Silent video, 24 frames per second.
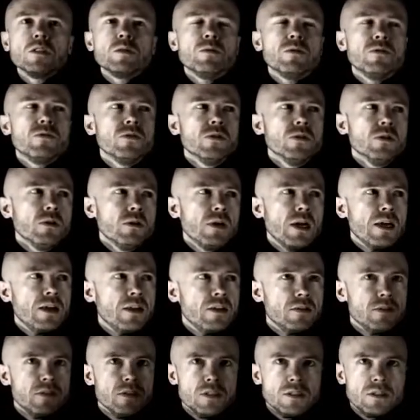before,
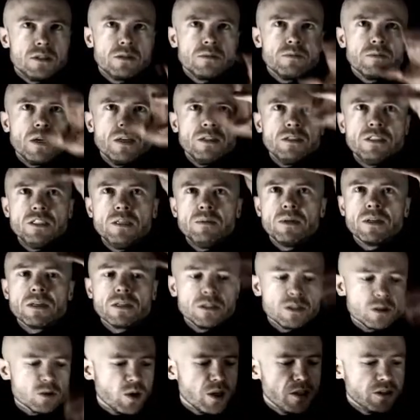and this might seem like a
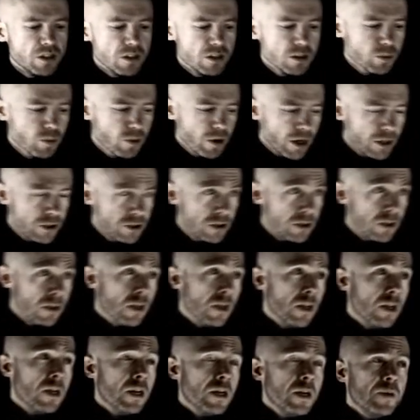strange expression,
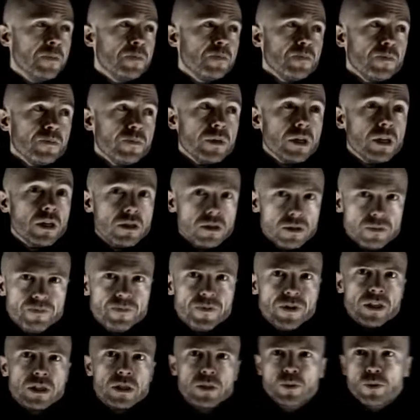but the
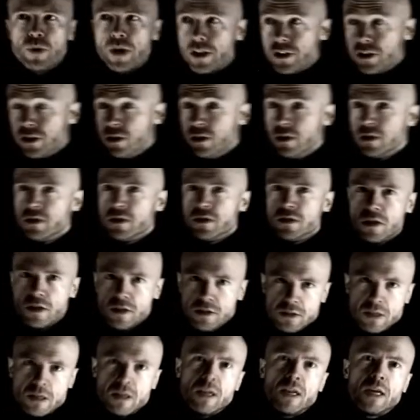expression is
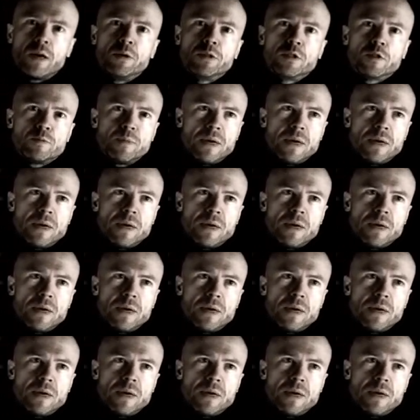just in the language of